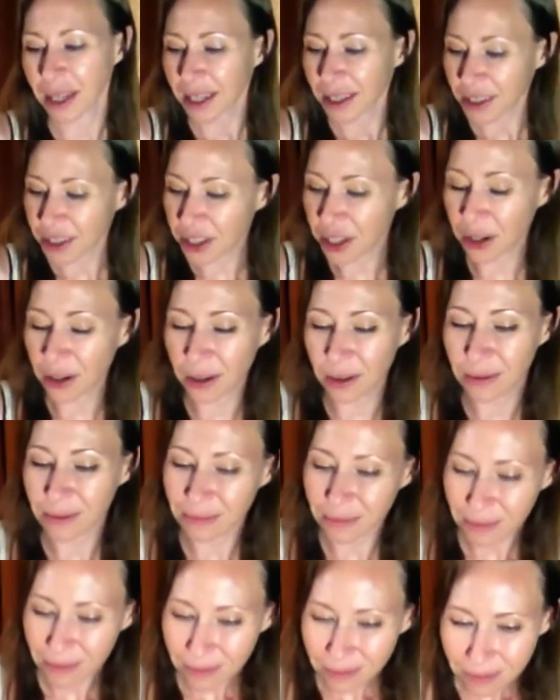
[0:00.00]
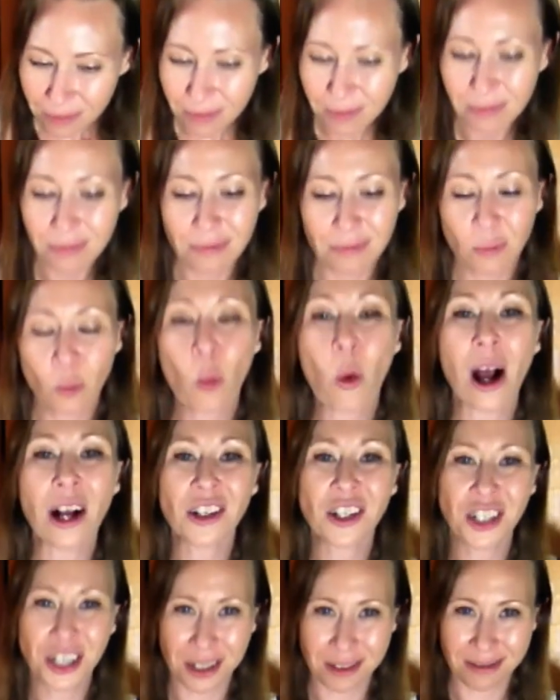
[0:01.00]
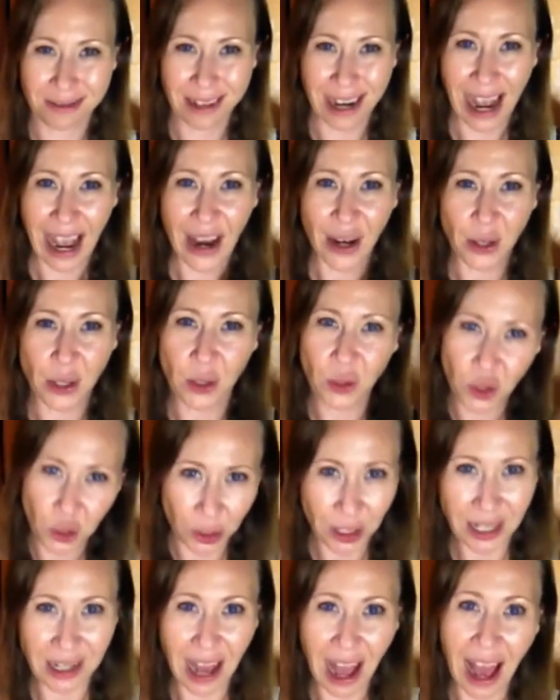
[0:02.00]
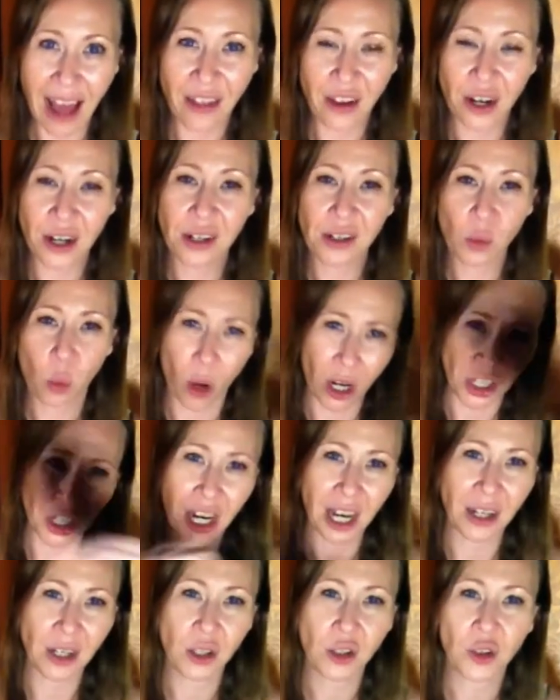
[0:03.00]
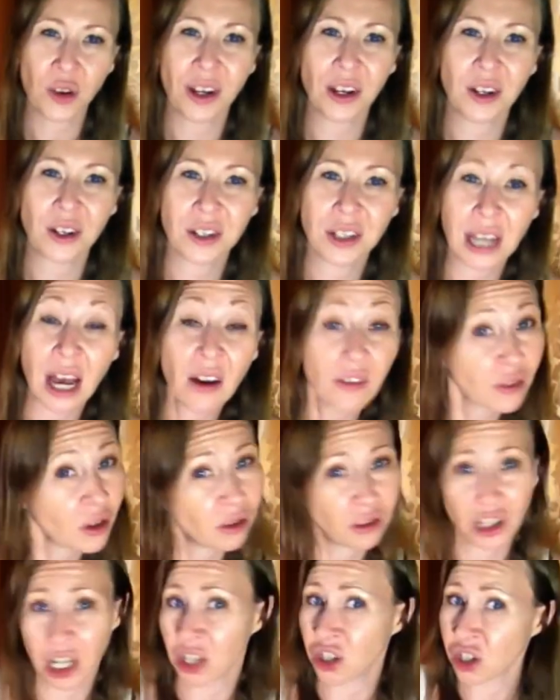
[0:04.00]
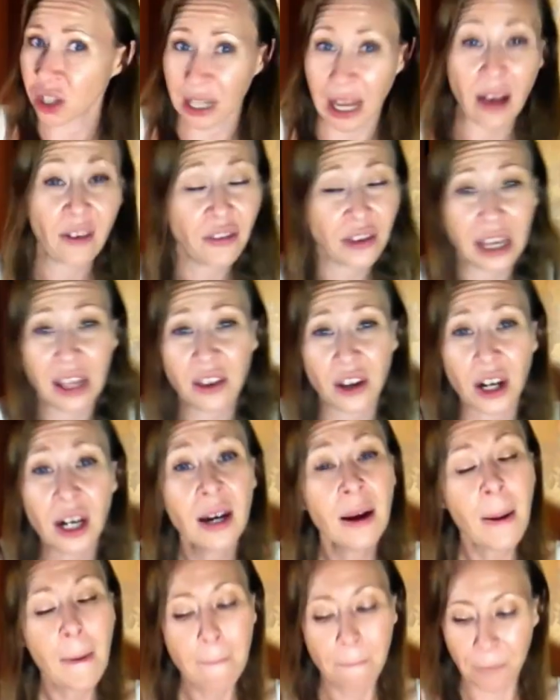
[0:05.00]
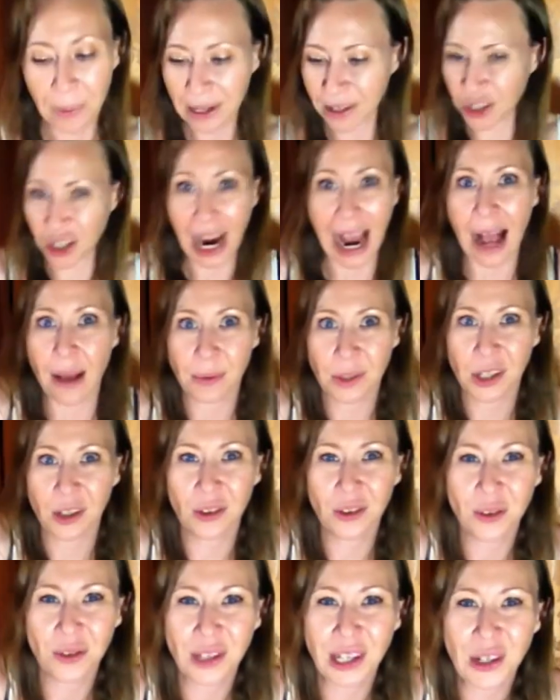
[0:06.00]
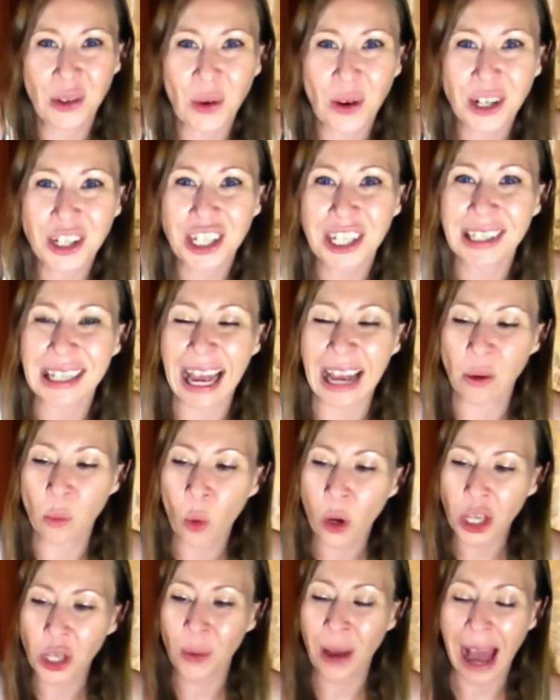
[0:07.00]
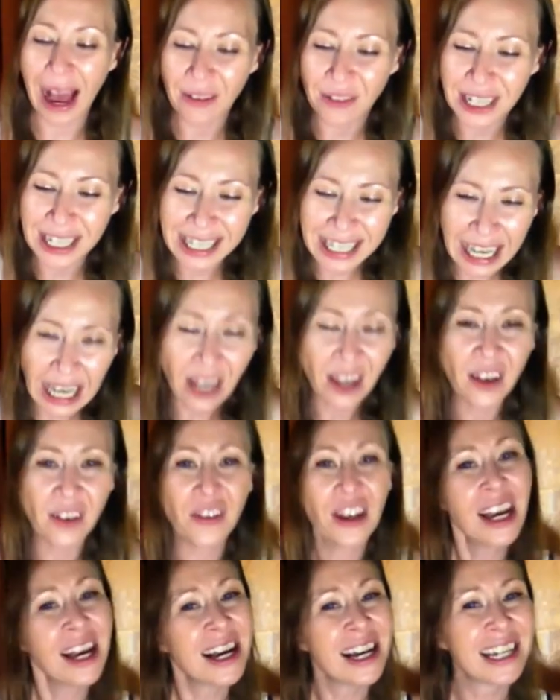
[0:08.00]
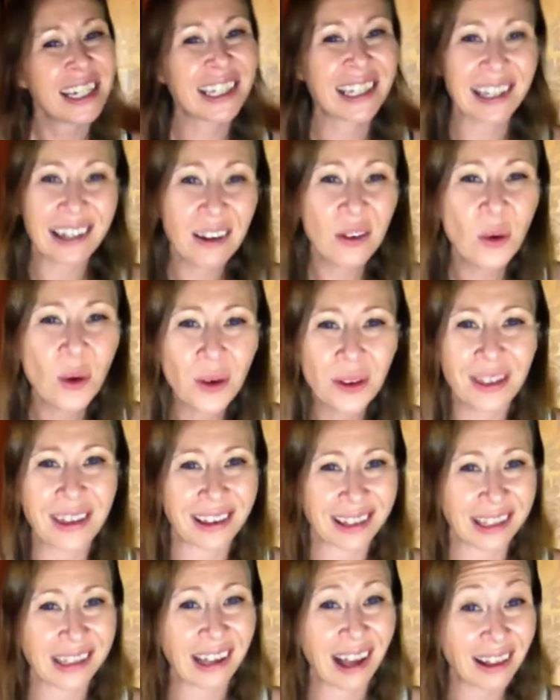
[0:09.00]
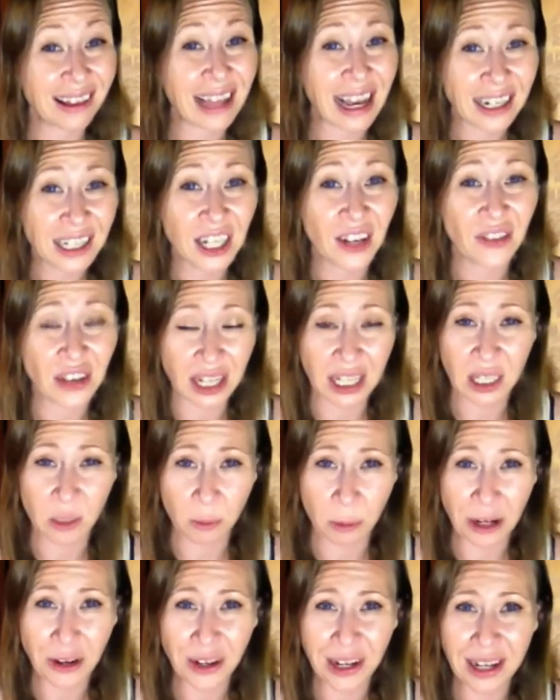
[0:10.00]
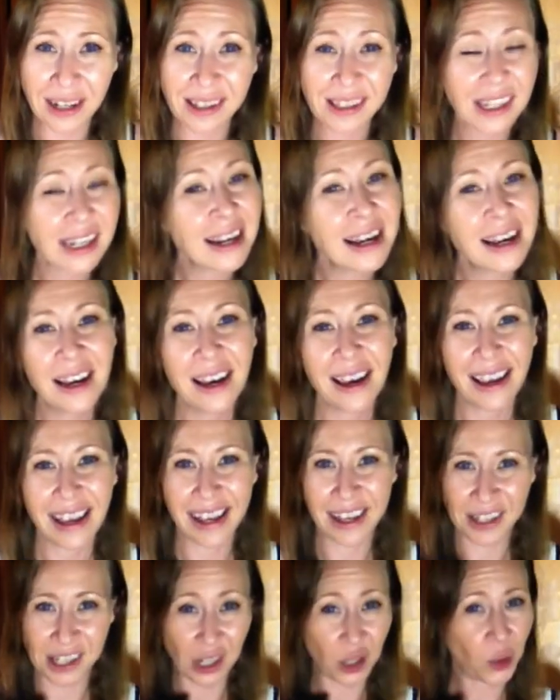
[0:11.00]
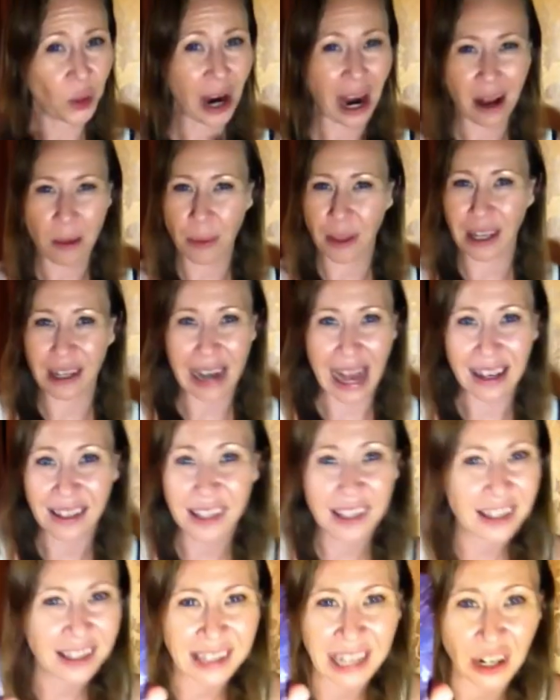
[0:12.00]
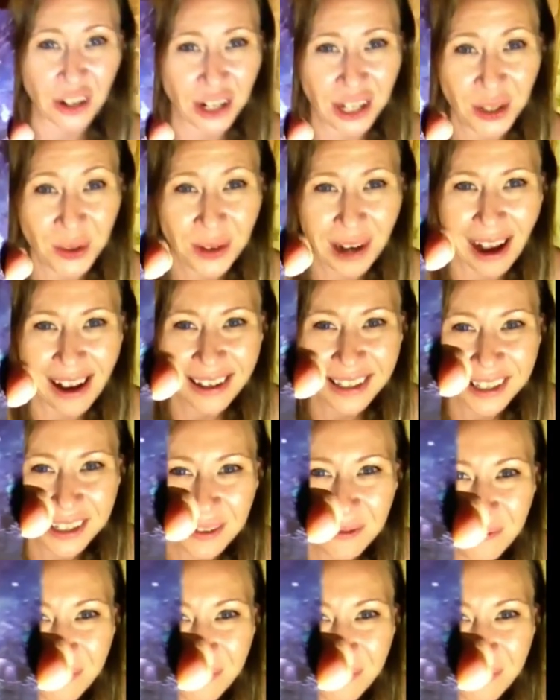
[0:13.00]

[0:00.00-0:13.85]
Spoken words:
So watch how you treat others. Watch how you treat yourself. Don't judge yourself either because you're absolutely gorgeous and what you have to give to this collective experience is incredibly necessary, you guys.